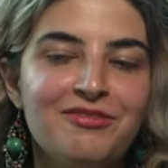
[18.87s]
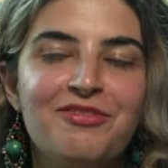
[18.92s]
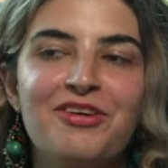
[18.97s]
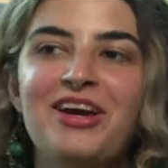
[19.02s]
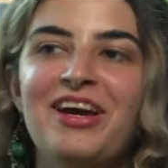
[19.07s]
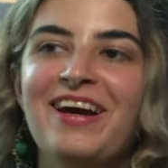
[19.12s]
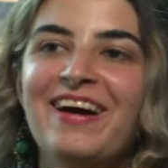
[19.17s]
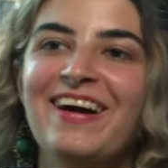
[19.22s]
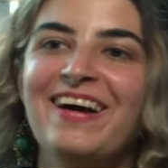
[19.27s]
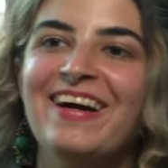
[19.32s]
We
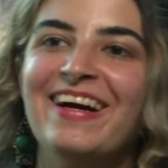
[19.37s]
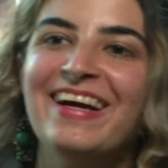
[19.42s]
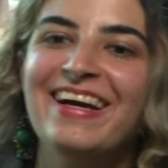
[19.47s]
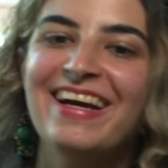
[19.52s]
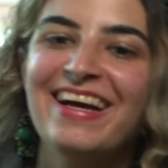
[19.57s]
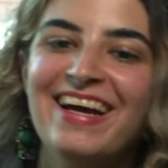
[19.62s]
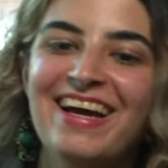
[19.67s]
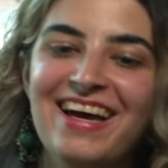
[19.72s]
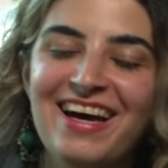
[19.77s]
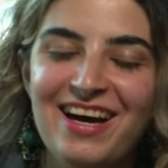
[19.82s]
are
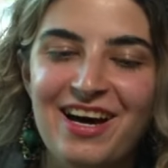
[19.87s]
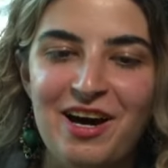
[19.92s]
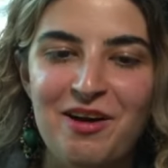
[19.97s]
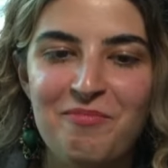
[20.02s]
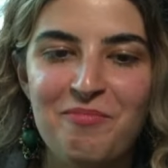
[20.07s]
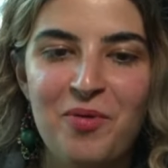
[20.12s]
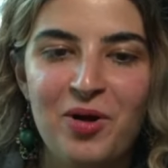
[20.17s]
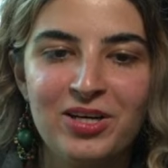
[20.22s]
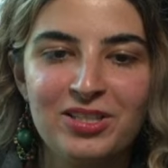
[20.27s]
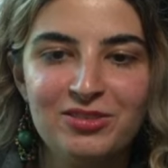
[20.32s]
on
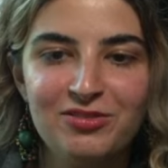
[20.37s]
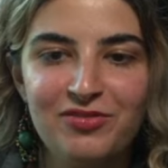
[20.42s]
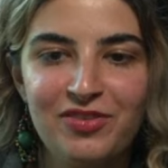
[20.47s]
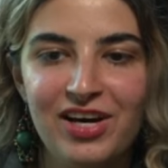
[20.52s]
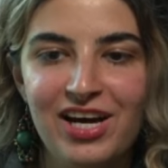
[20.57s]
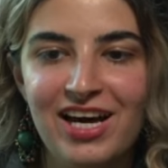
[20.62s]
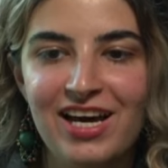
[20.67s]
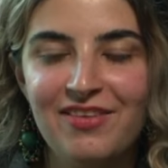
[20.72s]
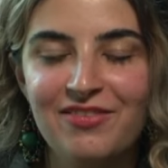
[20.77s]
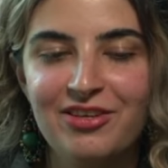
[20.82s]
part
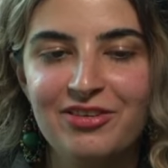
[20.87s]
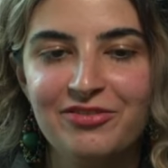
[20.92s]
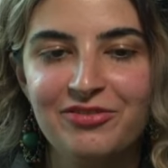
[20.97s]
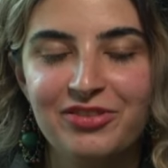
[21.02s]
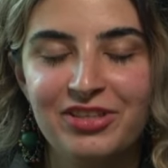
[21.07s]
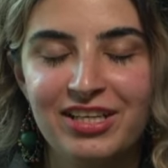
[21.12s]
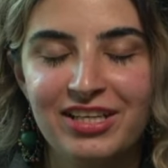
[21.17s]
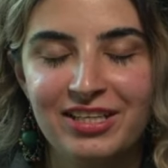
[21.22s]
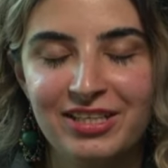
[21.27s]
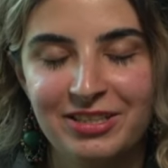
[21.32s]
five of
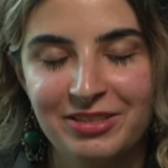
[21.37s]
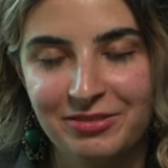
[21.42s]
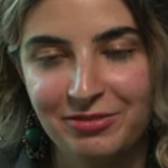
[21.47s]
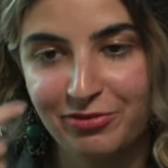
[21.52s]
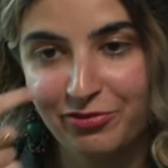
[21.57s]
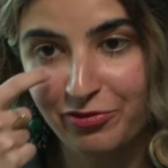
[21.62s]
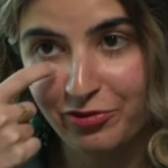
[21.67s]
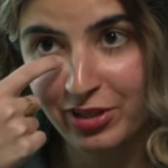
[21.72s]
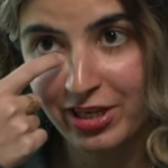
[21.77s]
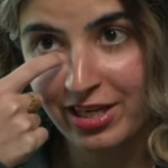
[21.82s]
uh,
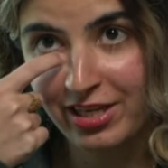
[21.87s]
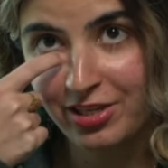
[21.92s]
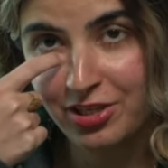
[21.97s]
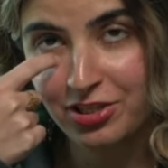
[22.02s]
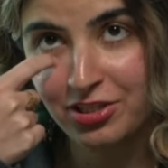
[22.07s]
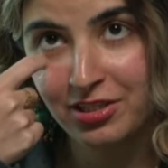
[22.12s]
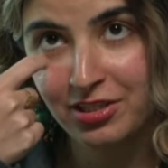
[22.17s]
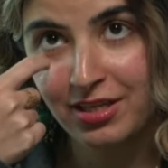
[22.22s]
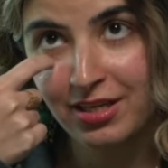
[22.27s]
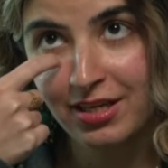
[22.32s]
French.